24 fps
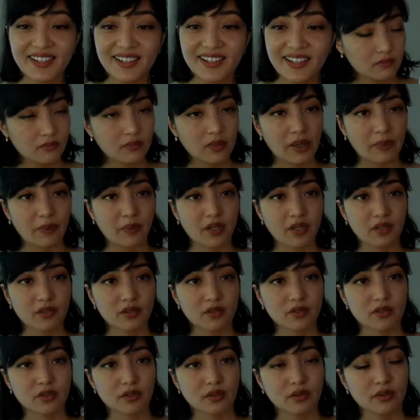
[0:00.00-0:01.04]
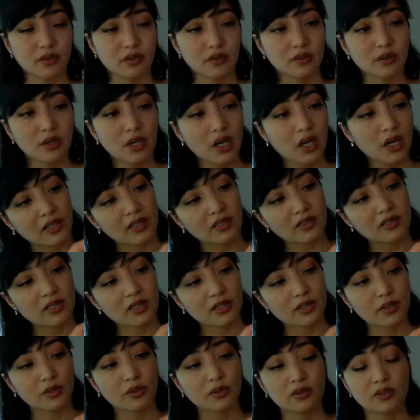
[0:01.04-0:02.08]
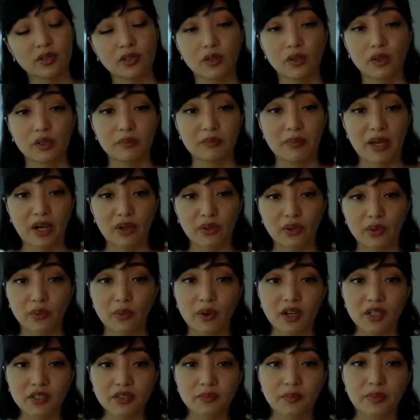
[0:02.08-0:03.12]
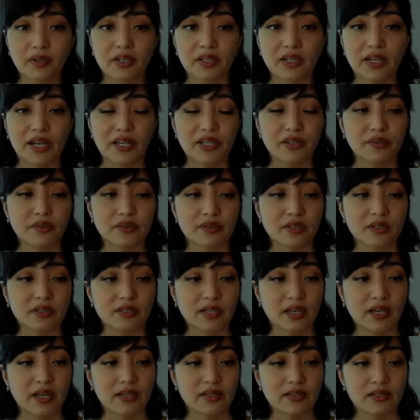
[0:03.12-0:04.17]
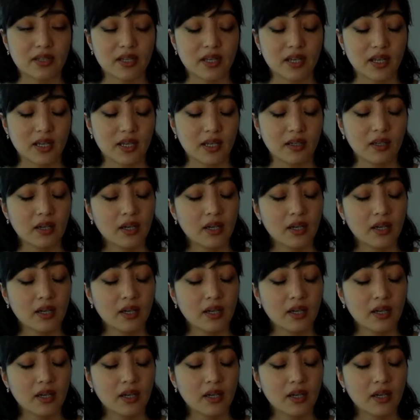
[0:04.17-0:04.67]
I wanted to show you. It says coconut oil mouthwash, but I use this as a